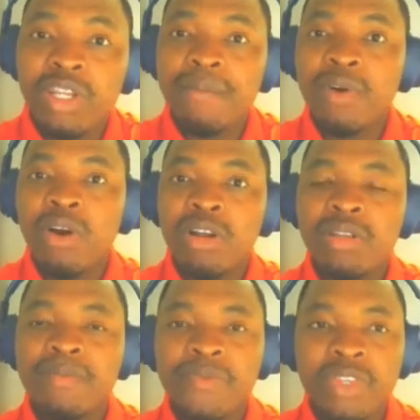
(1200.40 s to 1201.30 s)
them all,
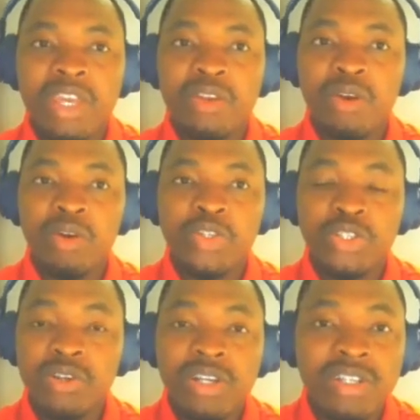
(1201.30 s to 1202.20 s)
then your
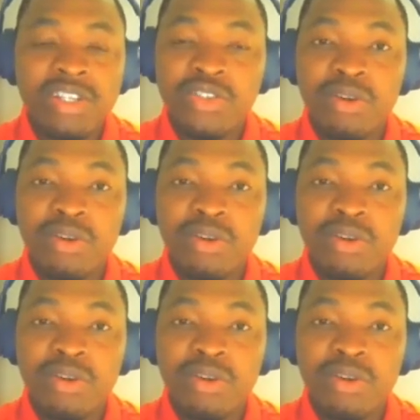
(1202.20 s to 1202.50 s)
choices,